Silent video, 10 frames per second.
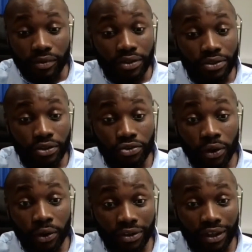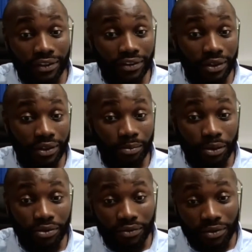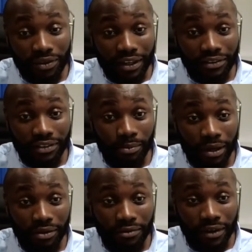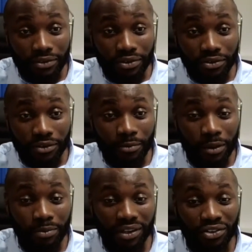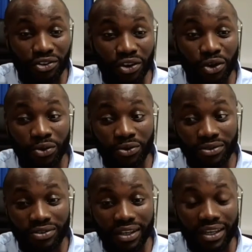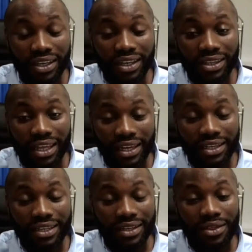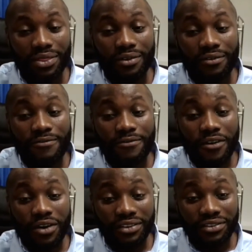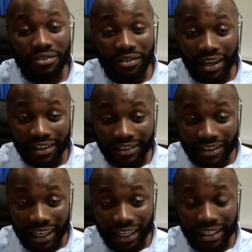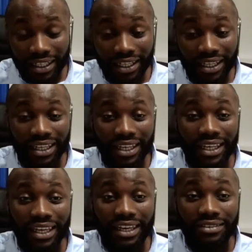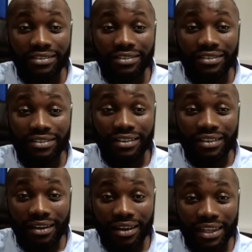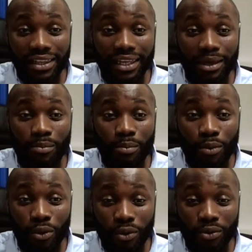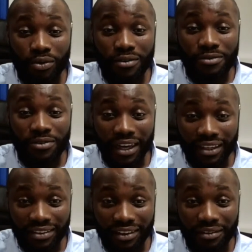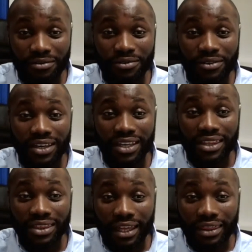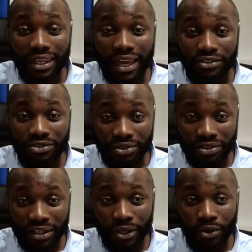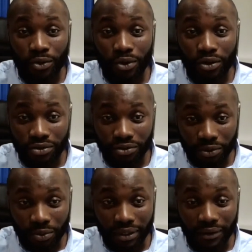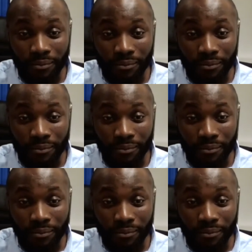the trial data that both of the vaccine manufacturers have published shows that the Pfizer vaccine is slightly more effective than the AstraZeneca or Oxford one.